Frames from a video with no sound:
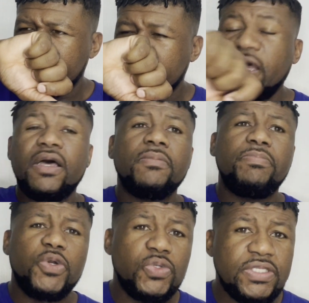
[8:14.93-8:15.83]
Yeah,
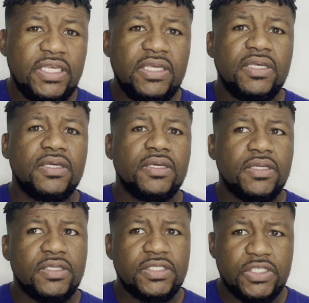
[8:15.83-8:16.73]
boozy,
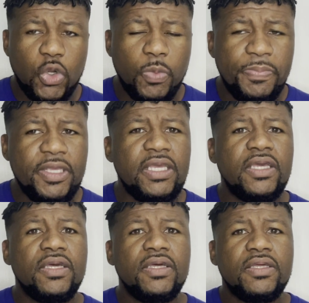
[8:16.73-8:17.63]

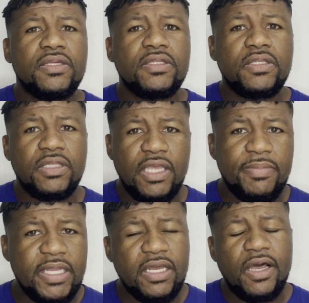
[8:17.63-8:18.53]
soapy,
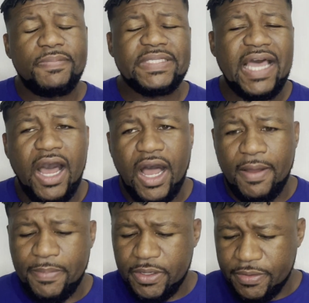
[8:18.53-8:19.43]
lemon up top.